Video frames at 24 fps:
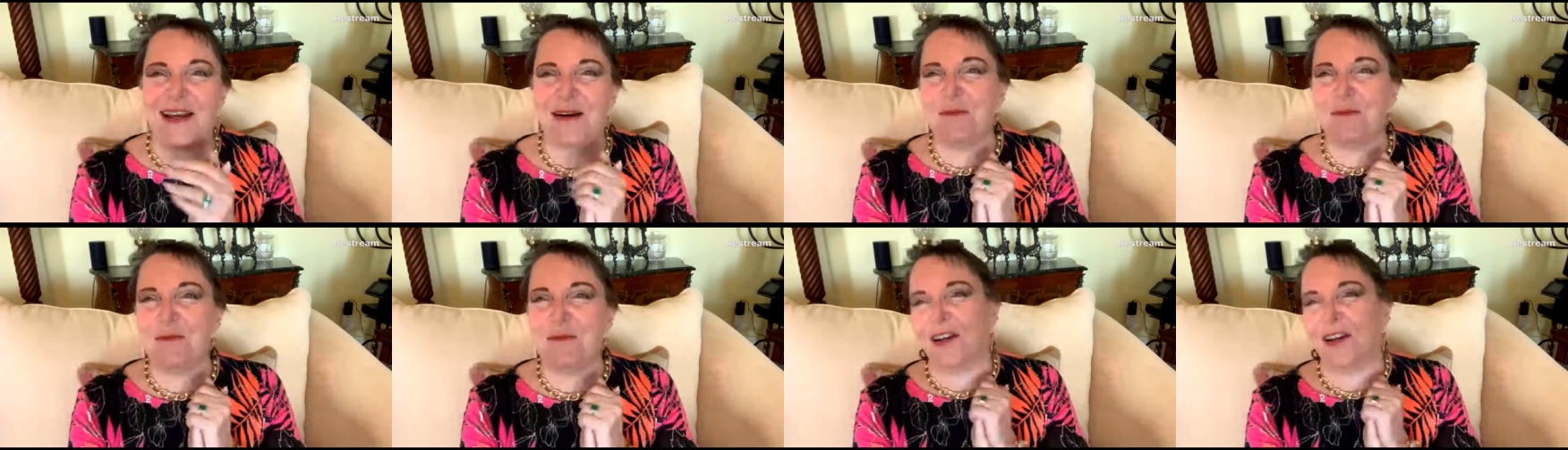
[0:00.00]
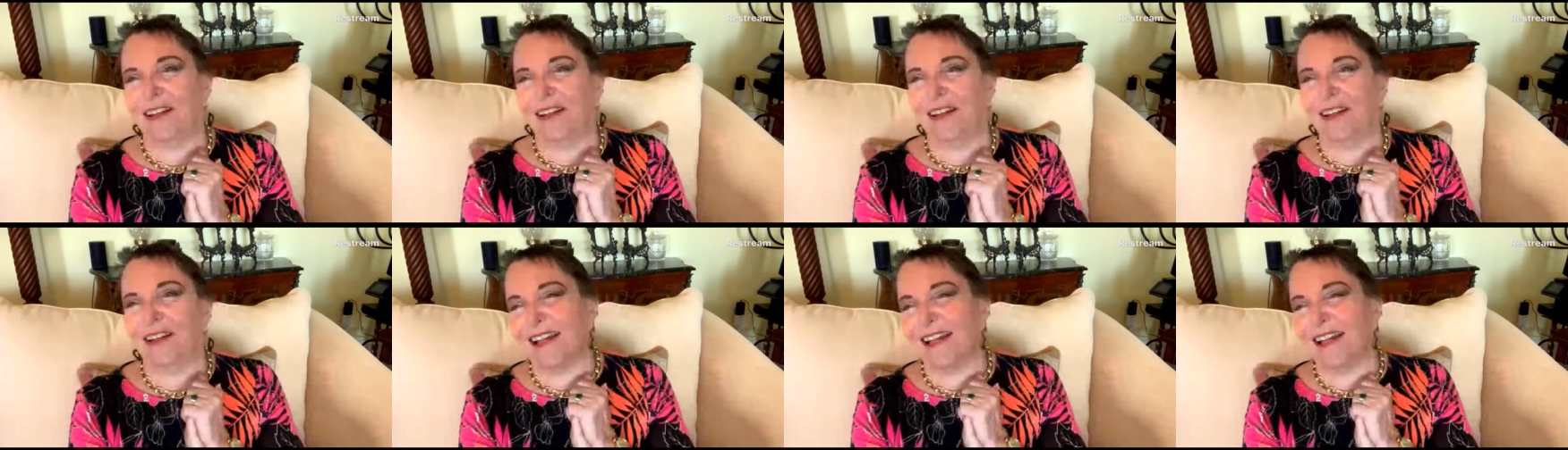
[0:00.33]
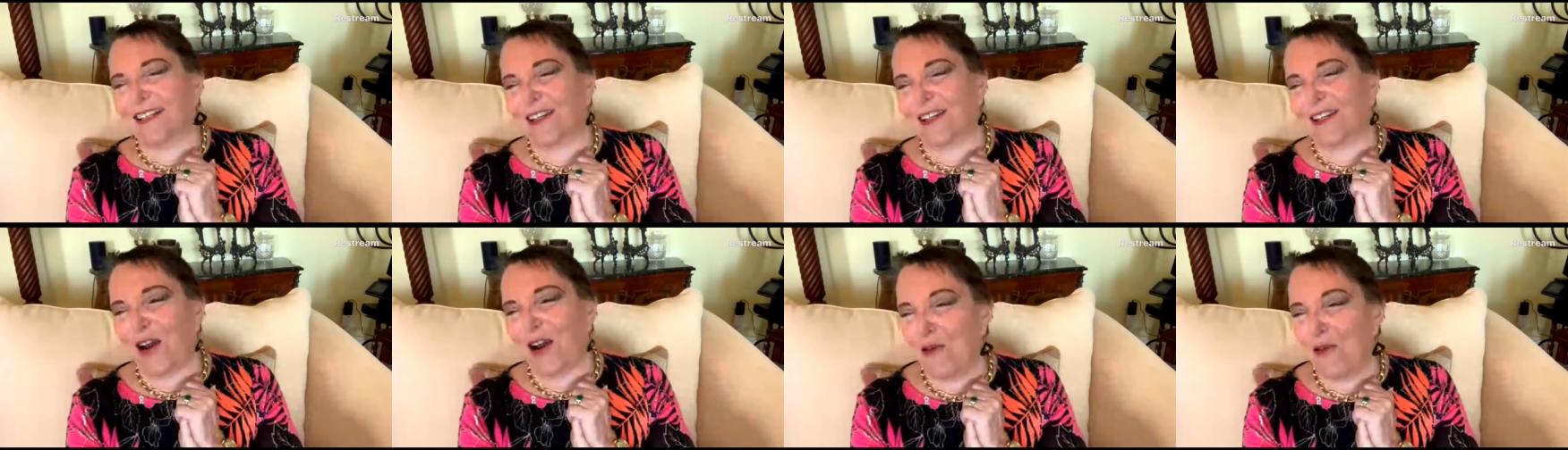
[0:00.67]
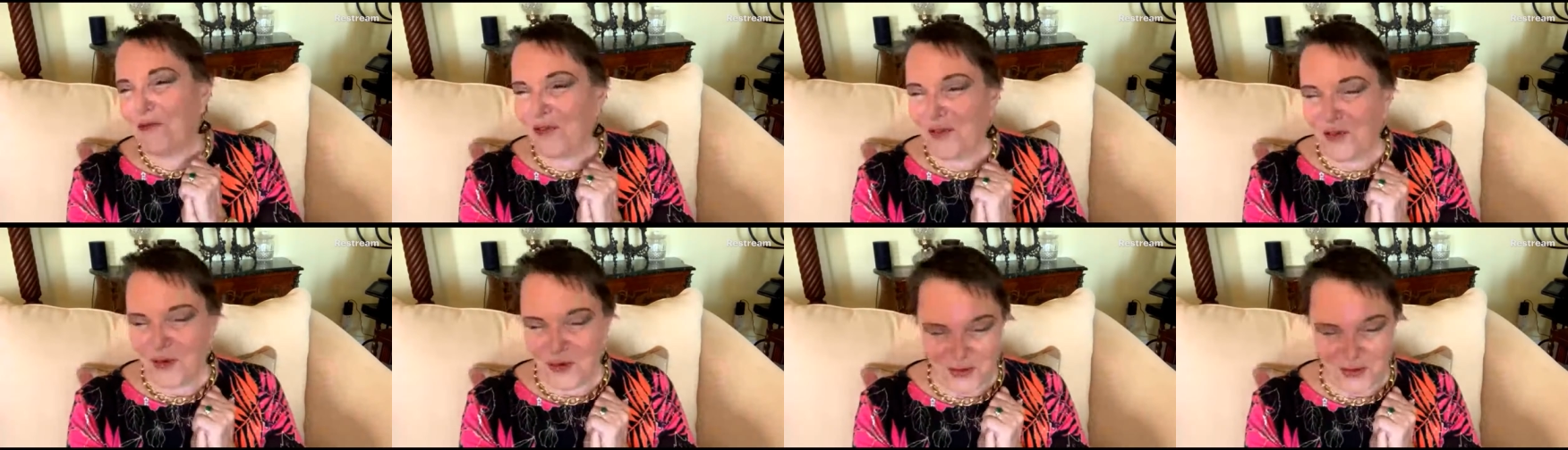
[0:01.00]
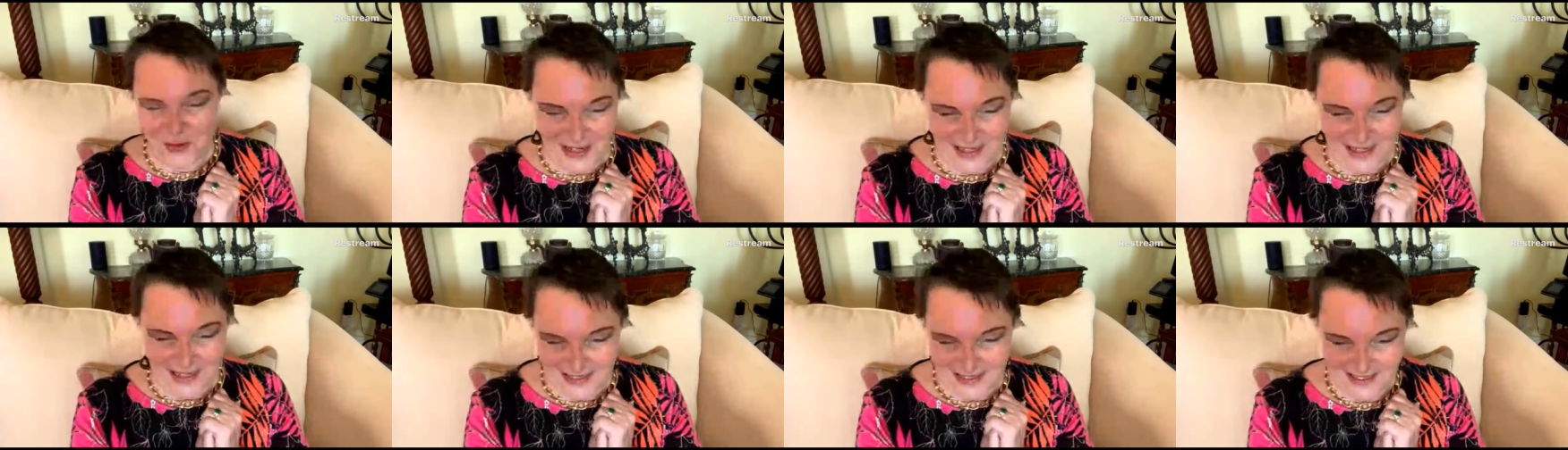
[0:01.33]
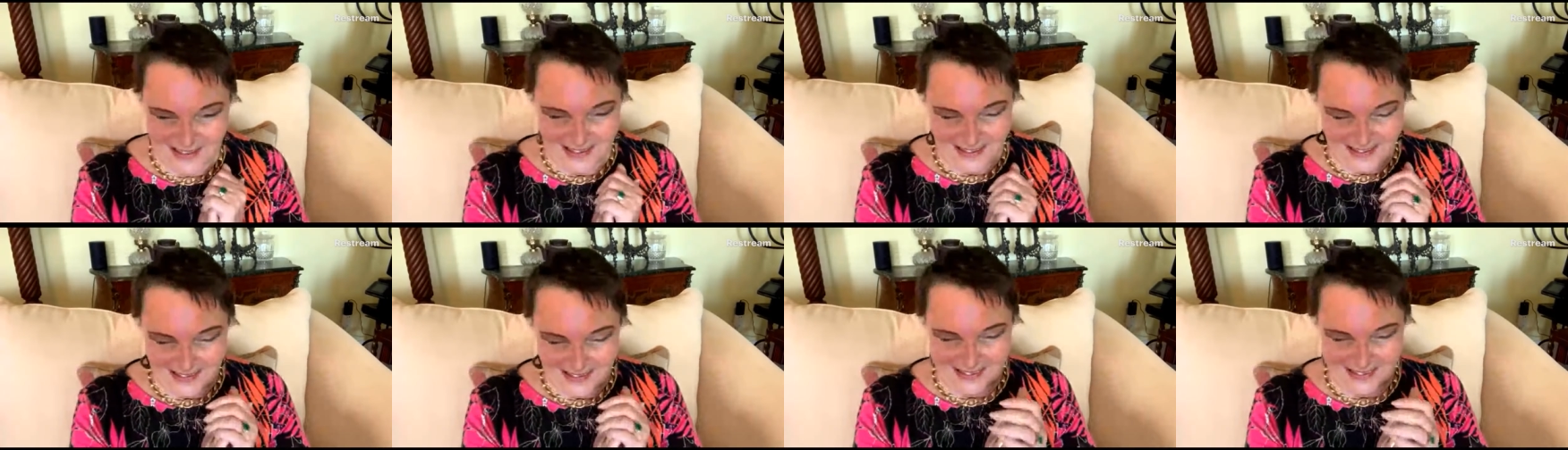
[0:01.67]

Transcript: Come on, let's go for it.